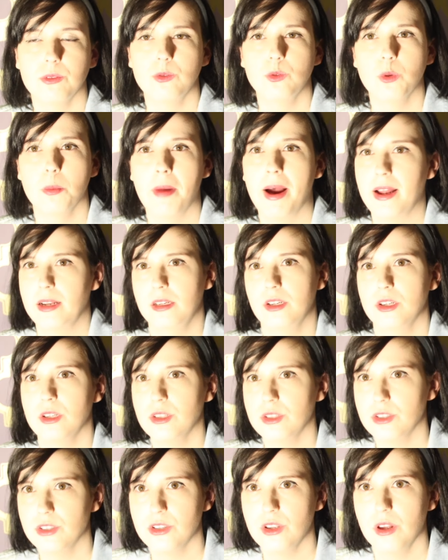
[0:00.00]

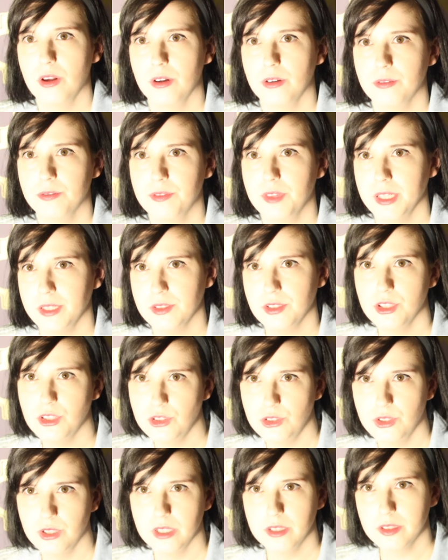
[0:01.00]
reminders of things to
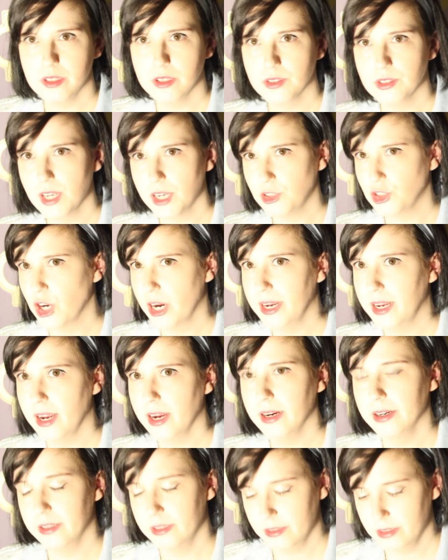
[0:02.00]
do during skills like trach
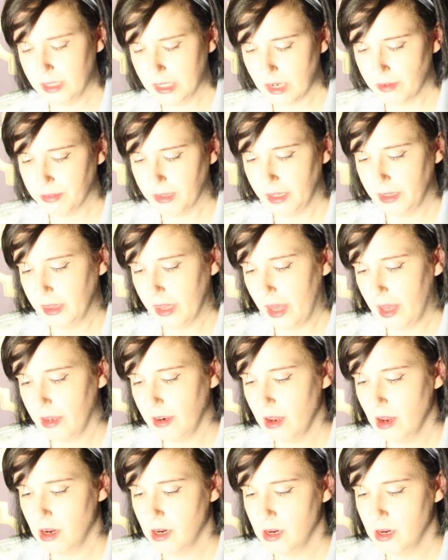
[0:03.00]
care and stuff like that.